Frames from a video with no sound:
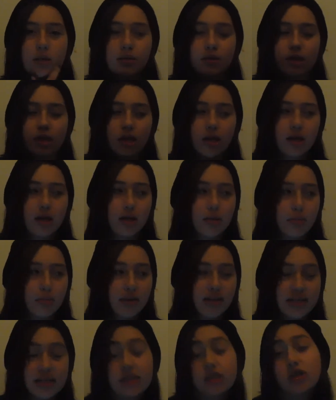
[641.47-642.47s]
because my
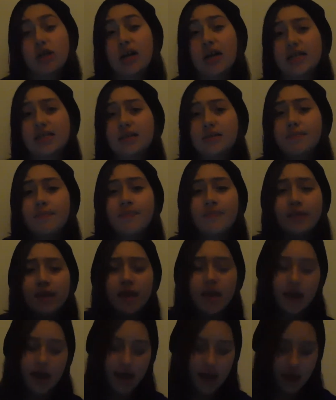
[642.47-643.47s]
sister has them,
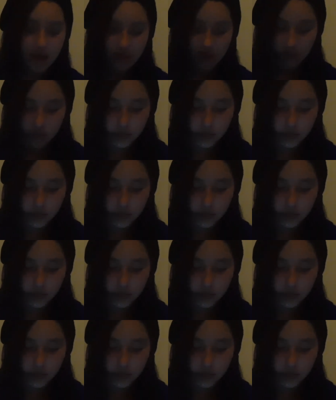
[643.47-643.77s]
and they're